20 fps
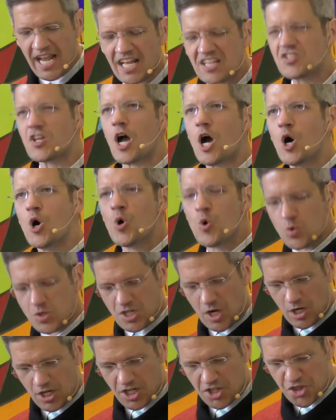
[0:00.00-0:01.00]
It's
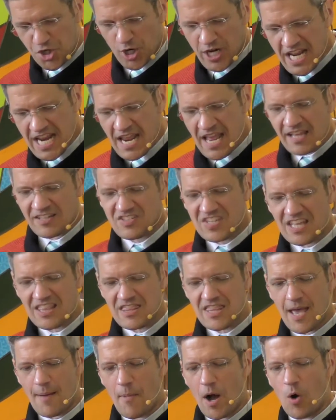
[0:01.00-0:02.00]
dark. 30,
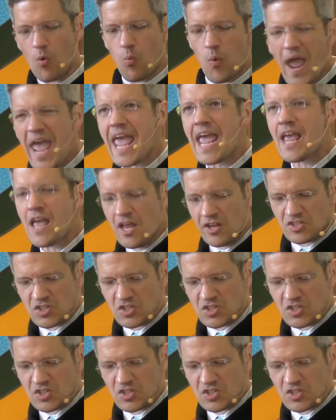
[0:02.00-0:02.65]
send them away